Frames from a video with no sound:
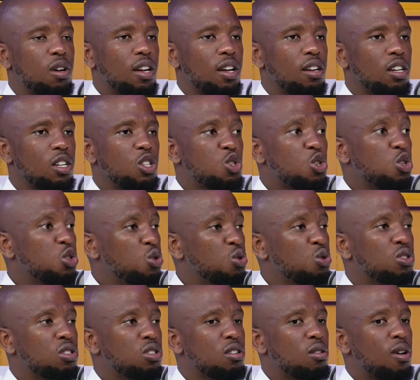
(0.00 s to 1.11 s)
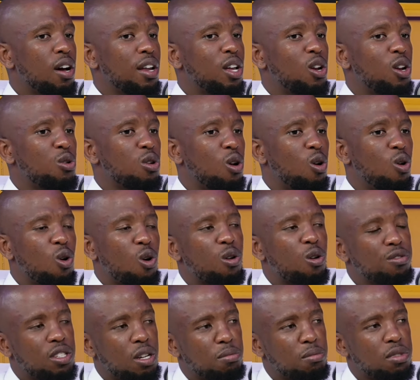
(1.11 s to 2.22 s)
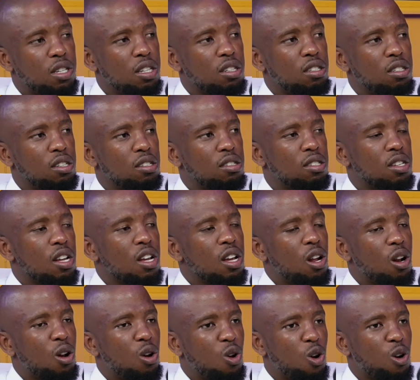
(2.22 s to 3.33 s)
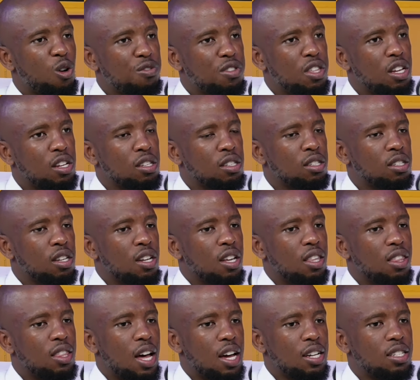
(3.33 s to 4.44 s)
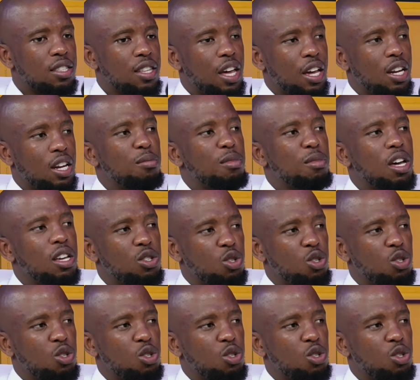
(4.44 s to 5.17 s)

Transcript: introduce quite a, lot of temptations, mm. a lot of mm. things that the enemy has